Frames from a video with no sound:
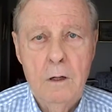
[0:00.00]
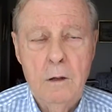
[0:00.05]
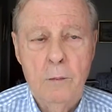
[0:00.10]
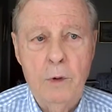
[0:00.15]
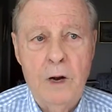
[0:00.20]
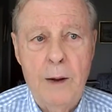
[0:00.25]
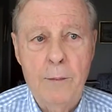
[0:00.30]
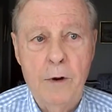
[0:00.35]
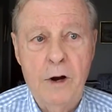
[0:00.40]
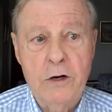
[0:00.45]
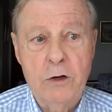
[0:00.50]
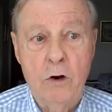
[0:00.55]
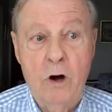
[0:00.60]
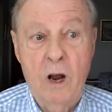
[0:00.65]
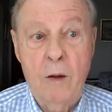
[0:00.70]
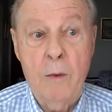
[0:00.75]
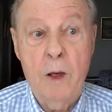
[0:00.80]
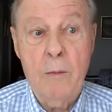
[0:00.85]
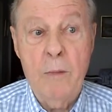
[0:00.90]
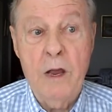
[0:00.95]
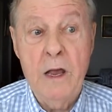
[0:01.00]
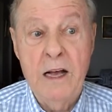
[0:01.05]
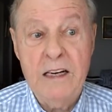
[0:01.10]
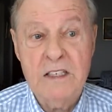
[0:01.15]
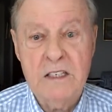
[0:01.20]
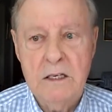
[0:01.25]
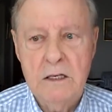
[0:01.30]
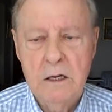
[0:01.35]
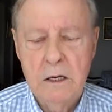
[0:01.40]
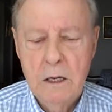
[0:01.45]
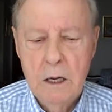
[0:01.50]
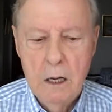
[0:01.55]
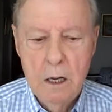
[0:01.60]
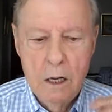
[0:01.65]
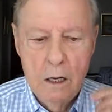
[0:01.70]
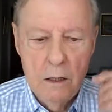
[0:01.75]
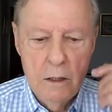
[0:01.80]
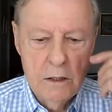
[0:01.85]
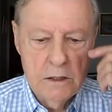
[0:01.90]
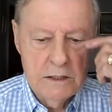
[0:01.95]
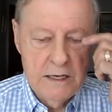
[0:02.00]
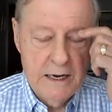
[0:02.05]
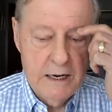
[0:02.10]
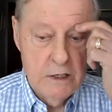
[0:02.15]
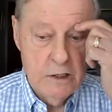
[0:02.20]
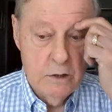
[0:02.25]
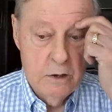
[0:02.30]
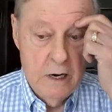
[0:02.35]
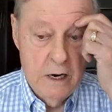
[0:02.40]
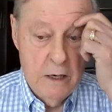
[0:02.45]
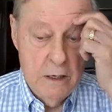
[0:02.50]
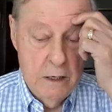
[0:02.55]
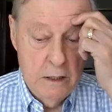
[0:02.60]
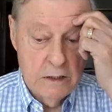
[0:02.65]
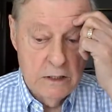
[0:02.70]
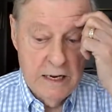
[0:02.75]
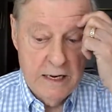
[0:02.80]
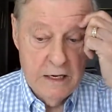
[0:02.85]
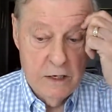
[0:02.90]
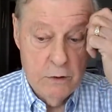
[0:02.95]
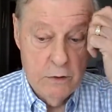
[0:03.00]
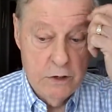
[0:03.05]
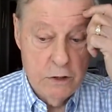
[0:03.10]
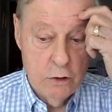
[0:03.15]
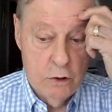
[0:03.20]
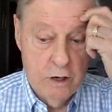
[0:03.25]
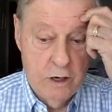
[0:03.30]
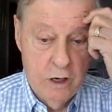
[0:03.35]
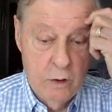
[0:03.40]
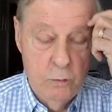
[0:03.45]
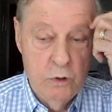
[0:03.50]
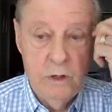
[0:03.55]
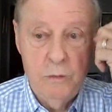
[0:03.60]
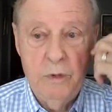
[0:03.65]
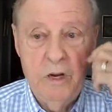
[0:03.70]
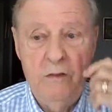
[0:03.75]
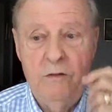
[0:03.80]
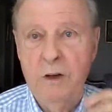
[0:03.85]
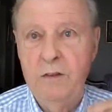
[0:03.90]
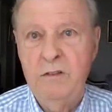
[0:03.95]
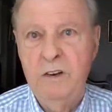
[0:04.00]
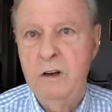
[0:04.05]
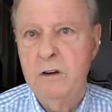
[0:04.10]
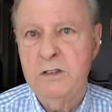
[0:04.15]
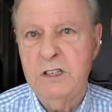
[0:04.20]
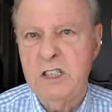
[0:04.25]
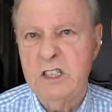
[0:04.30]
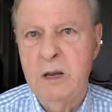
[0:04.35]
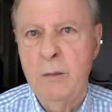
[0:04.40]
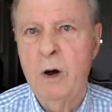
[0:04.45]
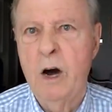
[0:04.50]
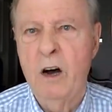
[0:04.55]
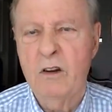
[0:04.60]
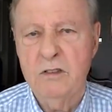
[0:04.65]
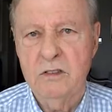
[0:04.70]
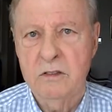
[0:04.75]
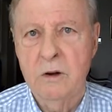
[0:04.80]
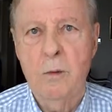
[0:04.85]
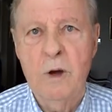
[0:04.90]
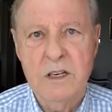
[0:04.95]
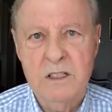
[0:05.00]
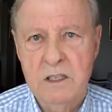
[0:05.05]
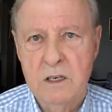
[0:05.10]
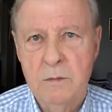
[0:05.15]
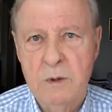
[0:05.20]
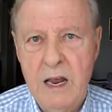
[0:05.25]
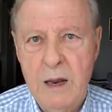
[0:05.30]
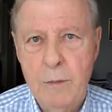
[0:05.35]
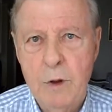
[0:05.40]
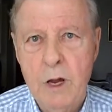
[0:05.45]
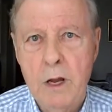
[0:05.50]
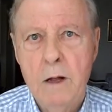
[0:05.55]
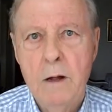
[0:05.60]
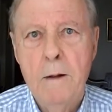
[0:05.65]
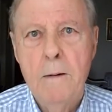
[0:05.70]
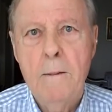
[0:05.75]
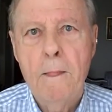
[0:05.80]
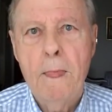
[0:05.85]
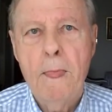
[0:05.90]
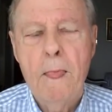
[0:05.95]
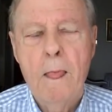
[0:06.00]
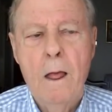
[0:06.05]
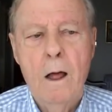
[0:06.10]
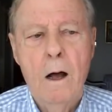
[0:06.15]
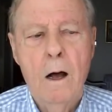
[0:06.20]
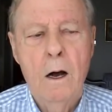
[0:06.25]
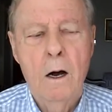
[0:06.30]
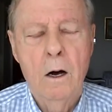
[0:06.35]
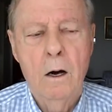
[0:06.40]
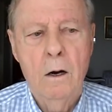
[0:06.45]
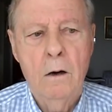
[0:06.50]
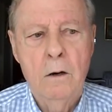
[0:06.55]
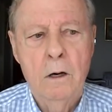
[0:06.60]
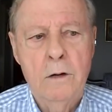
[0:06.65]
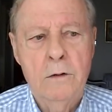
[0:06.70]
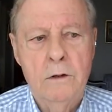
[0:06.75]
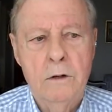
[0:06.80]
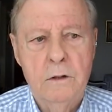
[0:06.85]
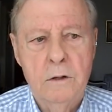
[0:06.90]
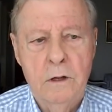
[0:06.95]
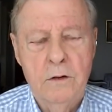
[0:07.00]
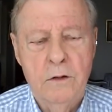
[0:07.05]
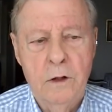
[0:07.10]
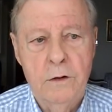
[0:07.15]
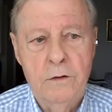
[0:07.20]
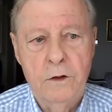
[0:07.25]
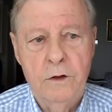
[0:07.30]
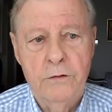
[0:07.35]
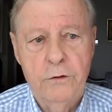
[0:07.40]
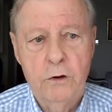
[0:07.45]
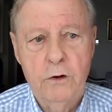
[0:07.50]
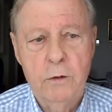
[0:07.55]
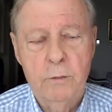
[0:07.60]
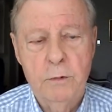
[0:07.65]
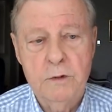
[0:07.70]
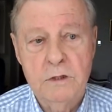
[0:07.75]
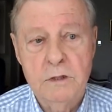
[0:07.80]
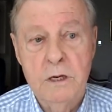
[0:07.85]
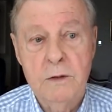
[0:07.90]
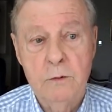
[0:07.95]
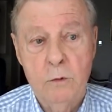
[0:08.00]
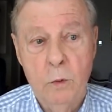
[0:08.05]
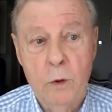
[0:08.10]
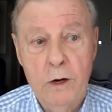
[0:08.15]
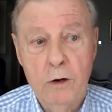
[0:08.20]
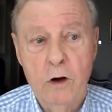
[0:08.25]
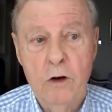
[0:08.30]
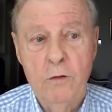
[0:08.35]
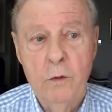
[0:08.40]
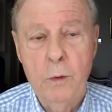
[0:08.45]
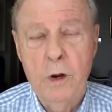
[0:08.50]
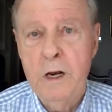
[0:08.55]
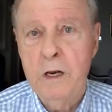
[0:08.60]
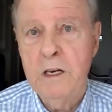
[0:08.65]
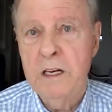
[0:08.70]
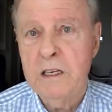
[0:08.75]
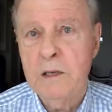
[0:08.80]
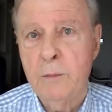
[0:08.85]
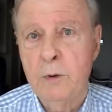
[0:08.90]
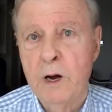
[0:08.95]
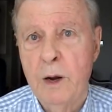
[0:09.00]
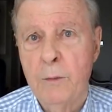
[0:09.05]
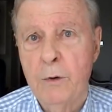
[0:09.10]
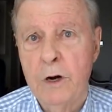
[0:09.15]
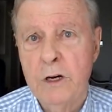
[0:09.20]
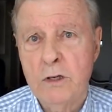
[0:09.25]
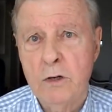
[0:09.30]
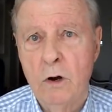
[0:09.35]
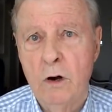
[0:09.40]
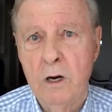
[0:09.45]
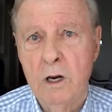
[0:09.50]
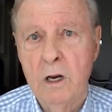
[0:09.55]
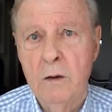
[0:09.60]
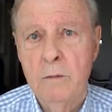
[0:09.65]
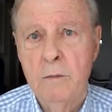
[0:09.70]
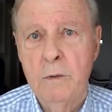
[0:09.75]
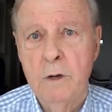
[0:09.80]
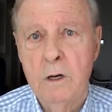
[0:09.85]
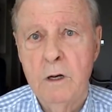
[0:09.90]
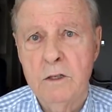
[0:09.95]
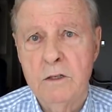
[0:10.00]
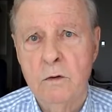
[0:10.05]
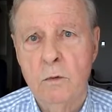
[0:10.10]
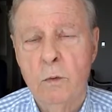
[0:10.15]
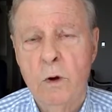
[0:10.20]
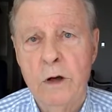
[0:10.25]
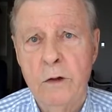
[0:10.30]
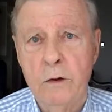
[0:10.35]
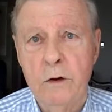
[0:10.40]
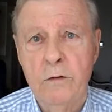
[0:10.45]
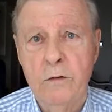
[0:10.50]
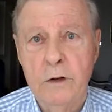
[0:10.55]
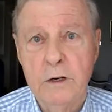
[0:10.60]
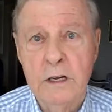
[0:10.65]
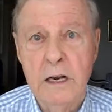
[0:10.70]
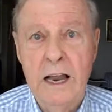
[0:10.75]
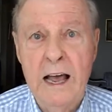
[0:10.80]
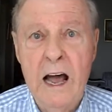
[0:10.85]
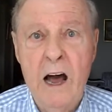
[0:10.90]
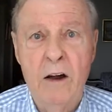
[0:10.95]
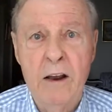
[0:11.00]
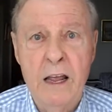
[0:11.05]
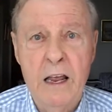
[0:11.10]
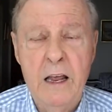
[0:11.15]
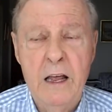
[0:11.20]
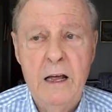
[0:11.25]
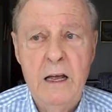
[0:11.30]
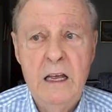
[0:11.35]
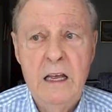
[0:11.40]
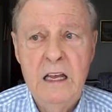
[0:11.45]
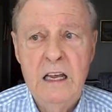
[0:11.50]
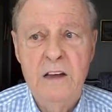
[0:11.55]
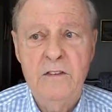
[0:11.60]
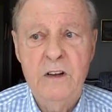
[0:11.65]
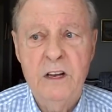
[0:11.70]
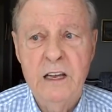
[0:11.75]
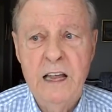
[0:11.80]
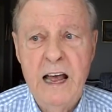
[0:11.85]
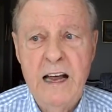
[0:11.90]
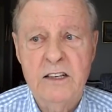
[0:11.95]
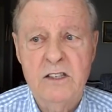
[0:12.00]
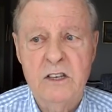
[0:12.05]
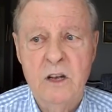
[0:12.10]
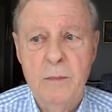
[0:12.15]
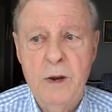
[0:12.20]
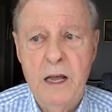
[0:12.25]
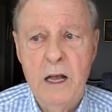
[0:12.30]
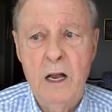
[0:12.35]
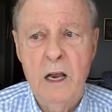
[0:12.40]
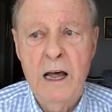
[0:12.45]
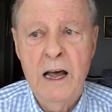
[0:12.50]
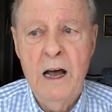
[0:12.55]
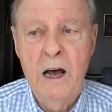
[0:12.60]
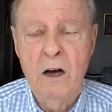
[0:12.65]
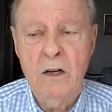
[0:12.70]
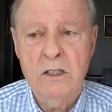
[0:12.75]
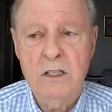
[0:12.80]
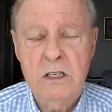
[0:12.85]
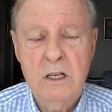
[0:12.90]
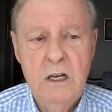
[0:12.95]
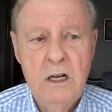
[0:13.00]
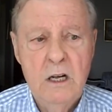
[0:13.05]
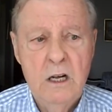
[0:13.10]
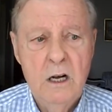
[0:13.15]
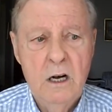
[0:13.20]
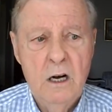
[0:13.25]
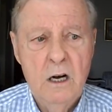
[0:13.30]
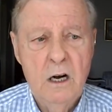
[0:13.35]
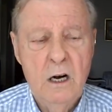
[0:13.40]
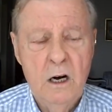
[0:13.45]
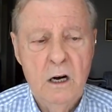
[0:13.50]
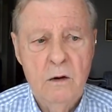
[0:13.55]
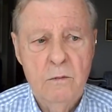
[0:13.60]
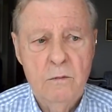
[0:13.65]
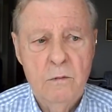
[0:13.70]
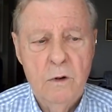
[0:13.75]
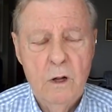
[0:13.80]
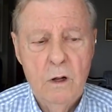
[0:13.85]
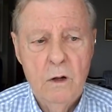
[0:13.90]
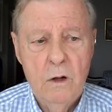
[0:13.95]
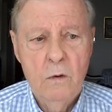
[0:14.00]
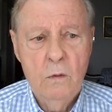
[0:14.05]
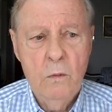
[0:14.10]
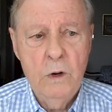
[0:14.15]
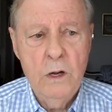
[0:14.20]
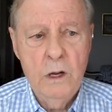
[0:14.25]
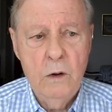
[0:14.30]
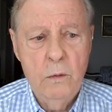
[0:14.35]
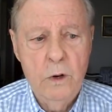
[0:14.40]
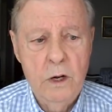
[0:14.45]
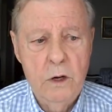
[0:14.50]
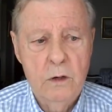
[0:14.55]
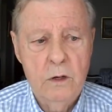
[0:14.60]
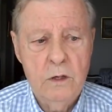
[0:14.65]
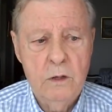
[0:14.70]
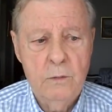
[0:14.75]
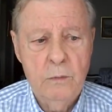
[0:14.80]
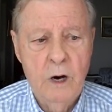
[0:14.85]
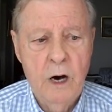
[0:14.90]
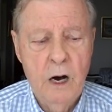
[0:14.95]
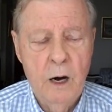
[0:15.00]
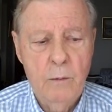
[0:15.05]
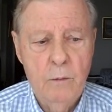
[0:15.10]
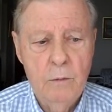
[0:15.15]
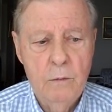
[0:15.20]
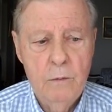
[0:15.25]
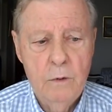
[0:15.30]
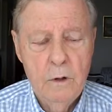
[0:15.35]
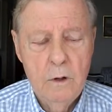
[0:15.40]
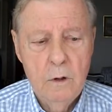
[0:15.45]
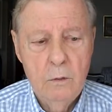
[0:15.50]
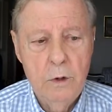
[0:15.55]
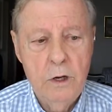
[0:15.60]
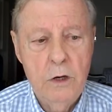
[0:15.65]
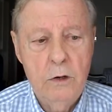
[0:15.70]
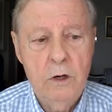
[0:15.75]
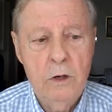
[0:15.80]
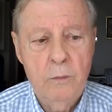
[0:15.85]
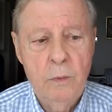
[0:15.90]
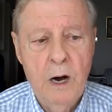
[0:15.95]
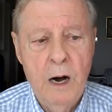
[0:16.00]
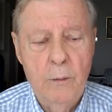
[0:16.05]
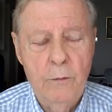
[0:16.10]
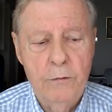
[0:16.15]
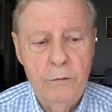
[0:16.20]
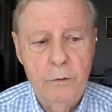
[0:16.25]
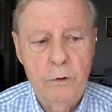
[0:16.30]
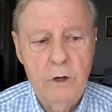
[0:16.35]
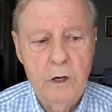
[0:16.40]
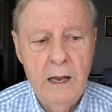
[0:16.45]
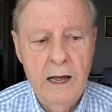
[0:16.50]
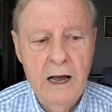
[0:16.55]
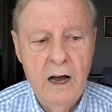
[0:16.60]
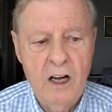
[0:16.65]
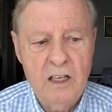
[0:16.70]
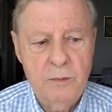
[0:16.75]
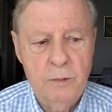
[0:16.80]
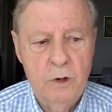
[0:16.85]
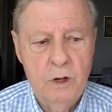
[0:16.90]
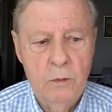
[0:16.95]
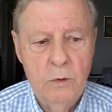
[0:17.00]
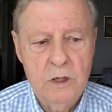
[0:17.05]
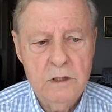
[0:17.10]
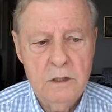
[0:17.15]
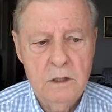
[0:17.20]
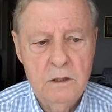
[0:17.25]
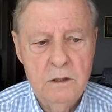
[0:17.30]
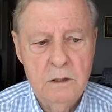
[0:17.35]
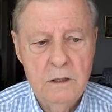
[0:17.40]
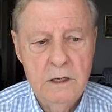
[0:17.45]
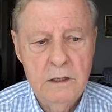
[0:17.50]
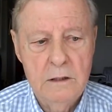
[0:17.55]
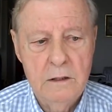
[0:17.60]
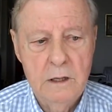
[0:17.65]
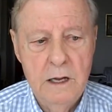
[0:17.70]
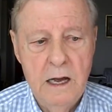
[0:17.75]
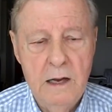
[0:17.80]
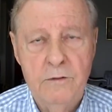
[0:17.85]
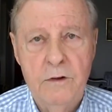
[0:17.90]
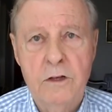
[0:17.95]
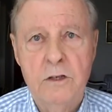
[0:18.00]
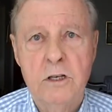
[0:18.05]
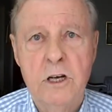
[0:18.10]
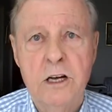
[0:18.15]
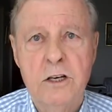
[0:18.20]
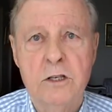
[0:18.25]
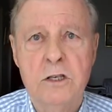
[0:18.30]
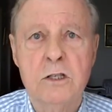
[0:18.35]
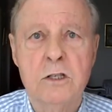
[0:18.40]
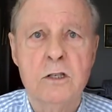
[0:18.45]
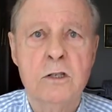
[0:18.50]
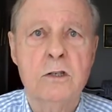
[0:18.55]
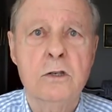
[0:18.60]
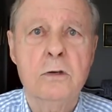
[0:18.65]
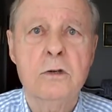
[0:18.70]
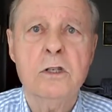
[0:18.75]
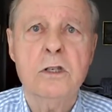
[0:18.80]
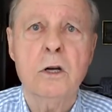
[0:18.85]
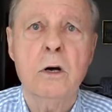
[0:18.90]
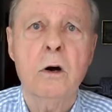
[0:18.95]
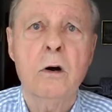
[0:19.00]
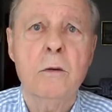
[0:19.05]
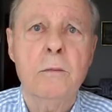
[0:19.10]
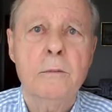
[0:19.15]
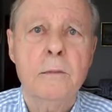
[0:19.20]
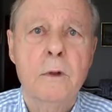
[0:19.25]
The primary target might be Essen the secondary and the secondary target wouldn't be 50 or 60 miles from us and maybe. Uh, and, the, and the third was that quite often we didn't hit the primary target because of weather. If it cloudy, if it had so many clouds, uh, we, we couldn't bomb. We could bomb through clouds, but it wasn't advantageous to do so.